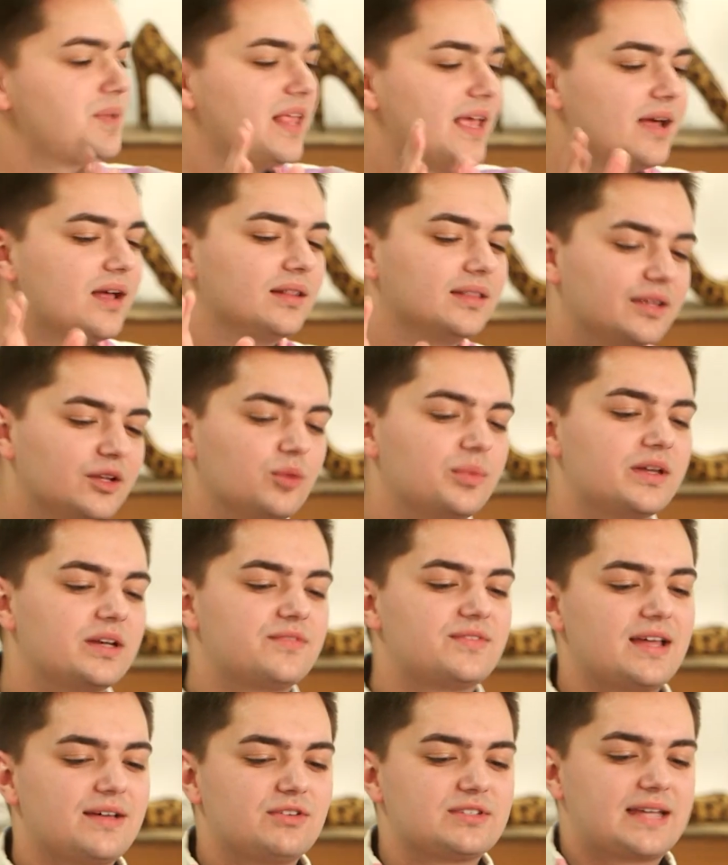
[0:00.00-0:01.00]
To play a little
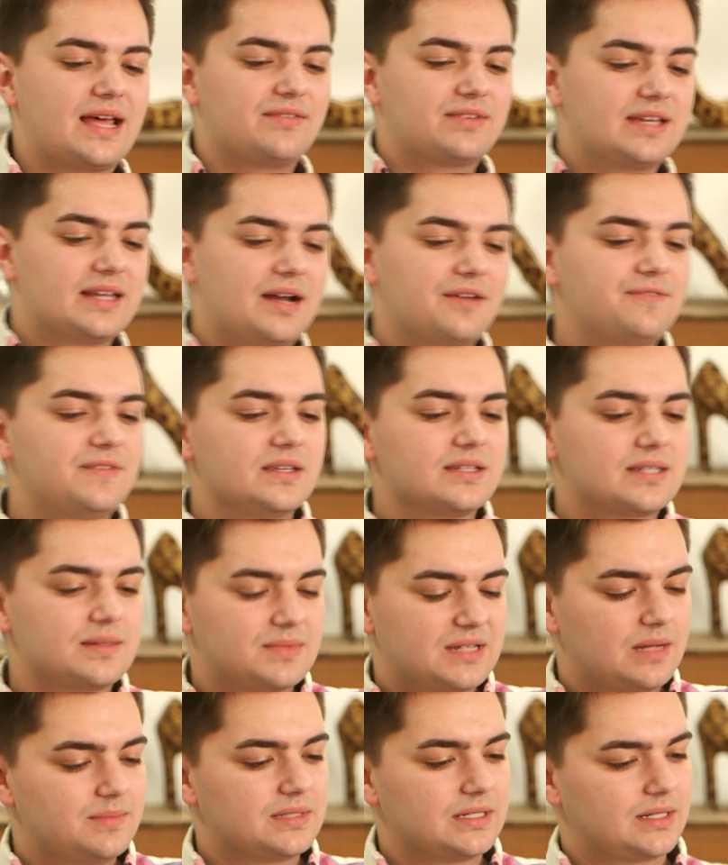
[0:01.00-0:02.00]
bit of devil's advocate, I feel
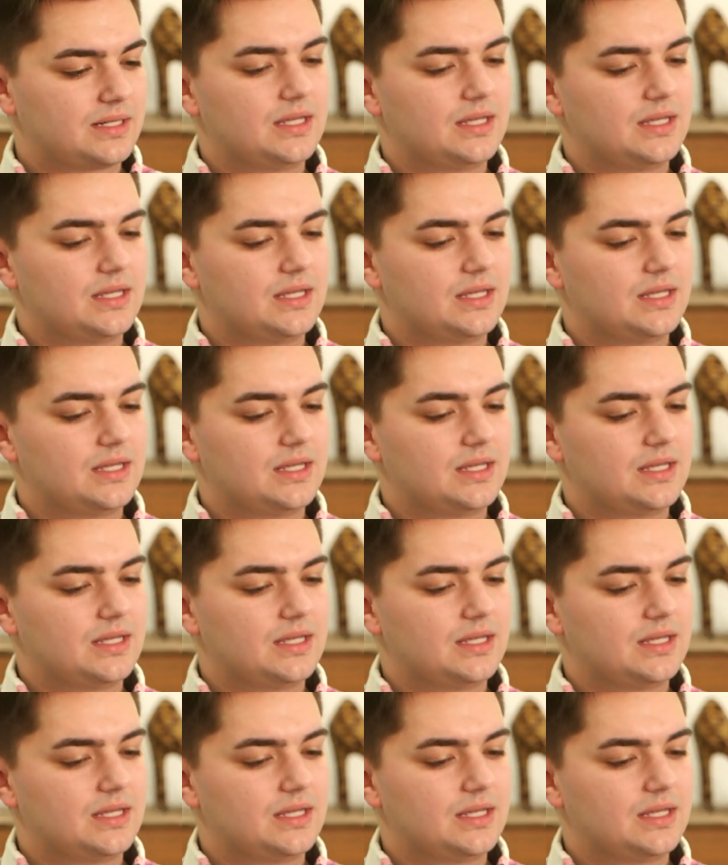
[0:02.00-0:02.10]
sometimes